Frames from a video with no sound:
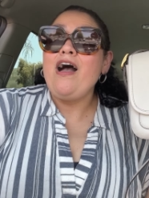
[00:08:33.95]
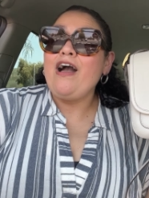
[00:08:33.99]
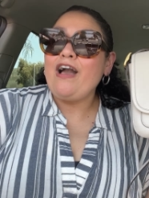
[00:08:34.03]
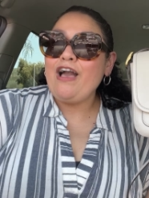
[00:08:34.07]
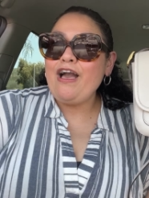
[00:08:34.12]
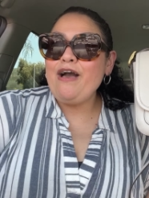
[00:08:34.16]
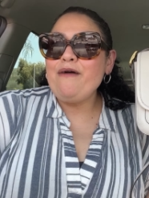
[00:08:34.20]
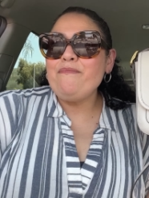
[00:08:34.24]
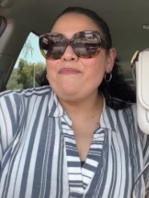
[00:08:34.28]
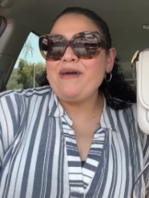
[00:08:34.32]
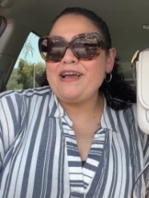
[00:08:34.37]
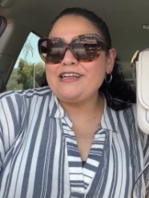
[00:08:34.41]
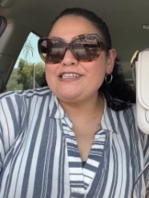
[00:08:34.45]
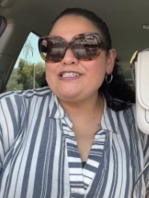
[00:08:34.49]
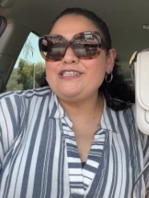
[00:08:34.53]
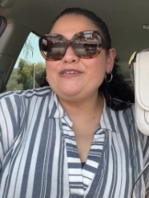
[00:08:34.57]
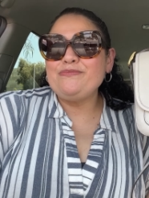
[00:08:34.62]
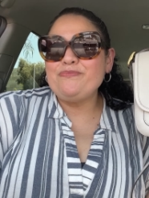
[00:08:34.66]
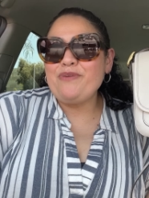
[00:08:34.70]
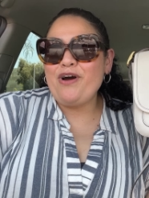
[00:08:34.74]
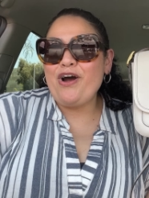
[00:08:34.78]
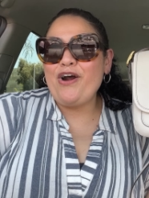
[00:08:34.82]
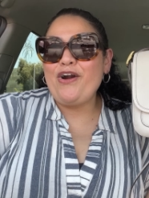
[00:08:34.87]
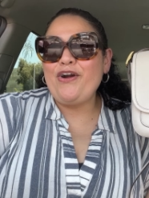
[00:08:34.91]
come back
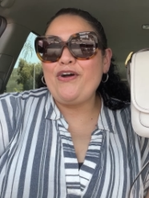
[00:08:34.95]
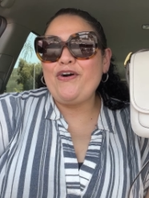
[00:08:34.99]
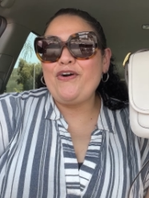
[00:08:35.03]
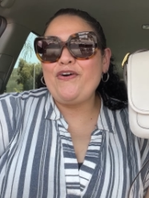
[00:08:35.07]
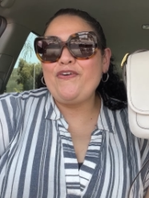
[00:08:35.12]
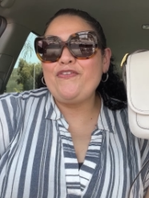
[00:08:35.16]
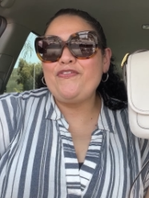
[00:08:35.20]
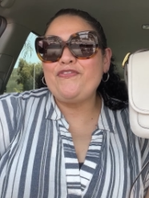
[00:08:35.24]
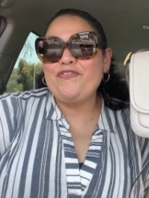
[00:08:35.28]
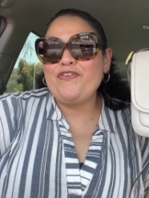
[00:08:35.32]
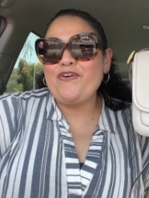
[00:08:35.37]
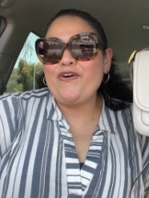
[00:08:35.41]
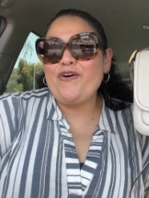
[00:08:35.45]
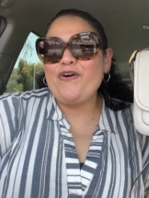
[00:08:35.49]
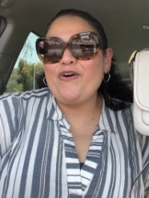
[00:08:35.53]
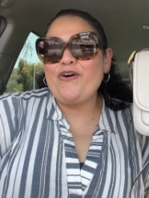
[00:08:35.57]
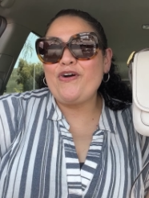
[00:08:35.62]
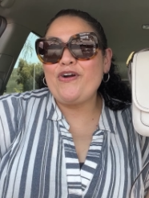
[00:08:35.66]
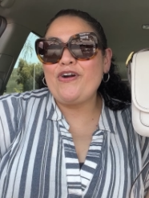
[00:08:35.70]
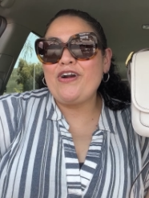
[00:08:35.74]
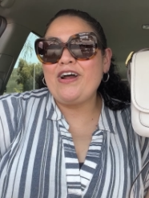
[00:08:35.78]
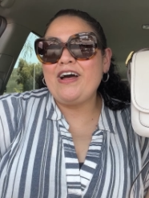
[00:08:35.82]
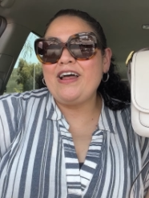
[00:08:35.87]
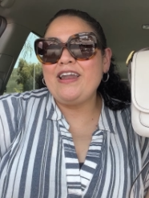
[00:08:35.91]
tomorrow
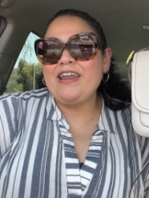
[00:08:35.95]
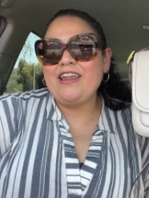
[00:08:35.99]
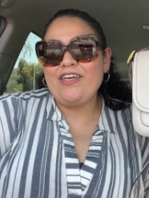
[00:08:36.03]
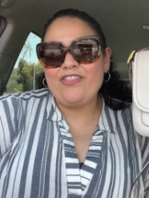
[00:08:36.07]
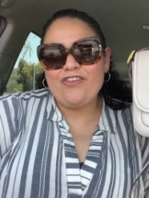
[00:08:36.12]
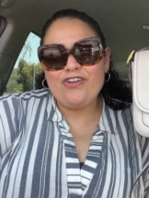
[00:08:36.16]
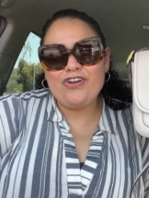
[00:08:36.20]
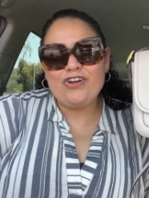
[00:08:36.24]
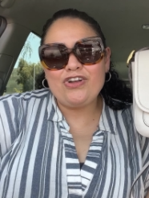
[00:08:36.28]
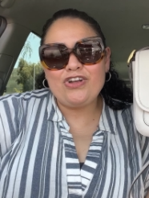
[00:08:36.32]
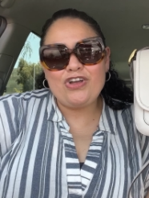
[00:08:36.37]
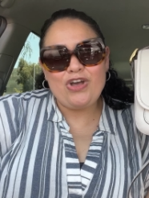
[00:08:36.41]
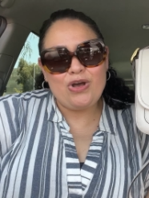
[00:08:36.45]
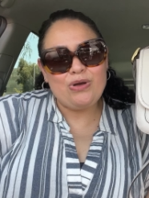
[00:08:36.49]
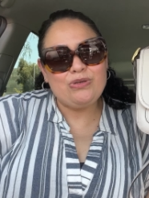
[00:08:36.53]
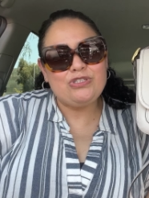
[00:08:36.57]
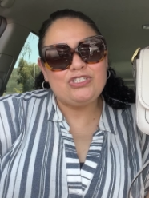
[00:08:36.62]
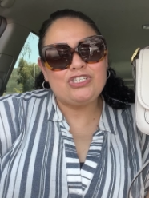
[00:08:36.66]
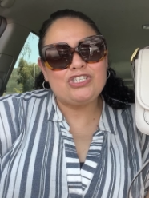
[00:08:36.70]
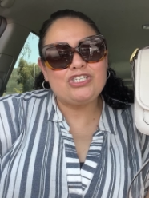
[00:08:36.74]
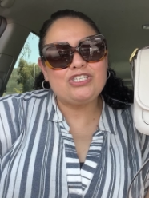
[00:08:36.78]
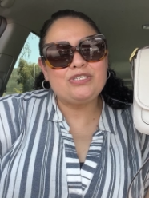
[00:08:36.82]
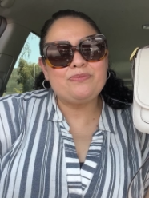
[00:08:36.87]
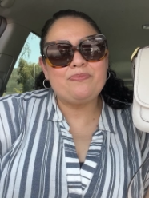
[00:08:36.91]
for another
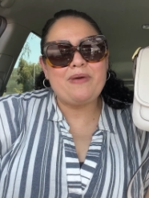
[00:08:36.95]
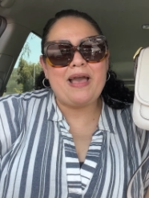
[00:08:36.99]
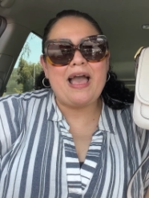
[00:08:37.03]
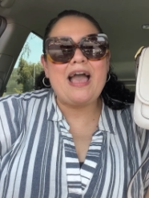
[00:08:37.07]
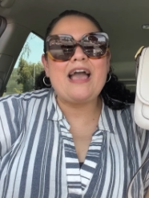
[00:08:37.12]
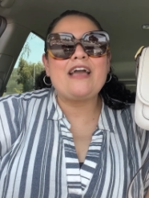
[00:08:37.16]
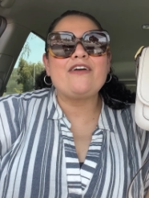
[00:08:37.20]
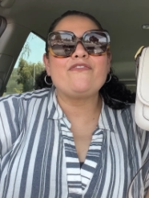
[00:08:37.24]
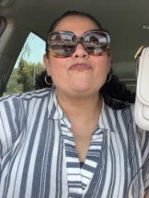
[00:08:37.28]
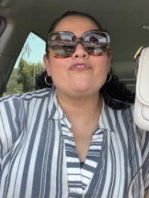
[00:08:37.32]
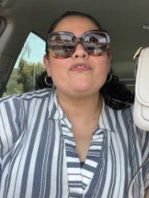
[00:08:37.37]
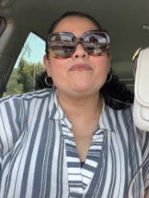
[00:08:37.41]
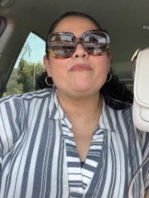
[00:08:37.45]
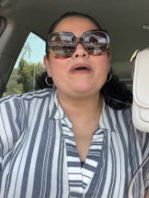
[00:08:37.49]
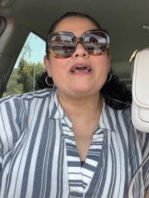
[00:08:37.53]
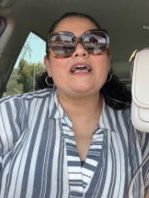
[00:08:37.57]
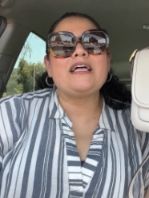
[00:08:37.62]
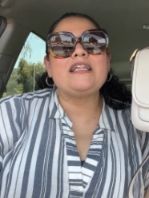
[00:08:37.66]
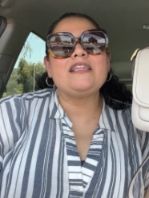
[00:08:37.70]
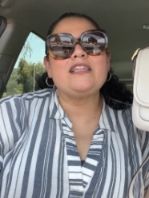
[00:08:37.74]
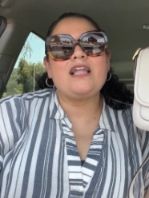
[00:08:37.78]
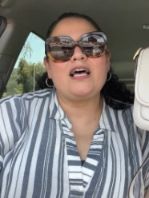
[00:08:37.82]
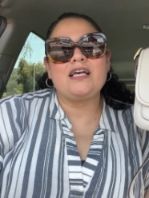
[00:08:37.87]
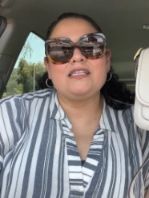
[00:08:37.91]
coach bag from my
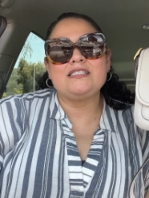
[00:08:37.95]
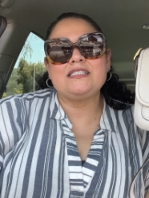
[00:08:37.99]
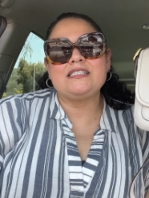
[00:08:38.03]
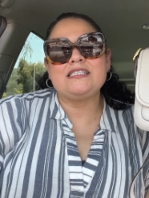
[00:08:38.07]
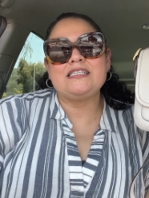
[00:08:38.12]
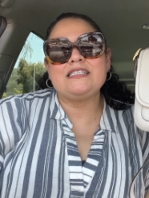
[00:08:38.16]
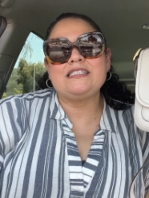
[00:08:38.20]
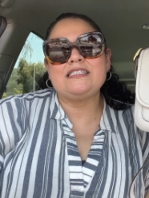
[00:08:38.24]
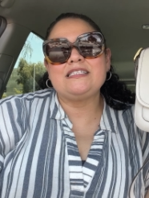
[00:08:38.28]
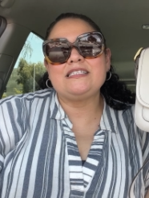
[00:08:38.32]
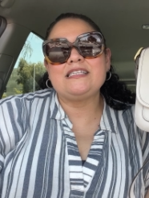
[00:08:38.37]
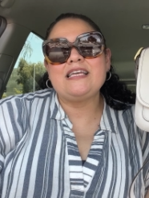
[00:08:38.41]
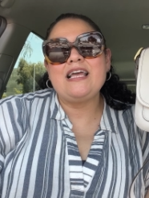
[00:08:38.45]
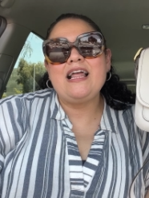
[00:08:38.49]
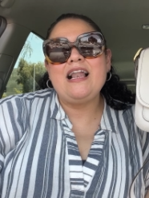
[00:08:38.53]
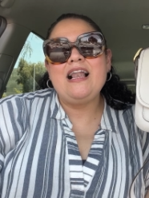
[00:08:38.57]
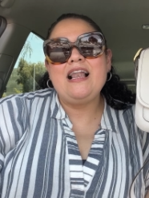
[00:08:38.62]
closet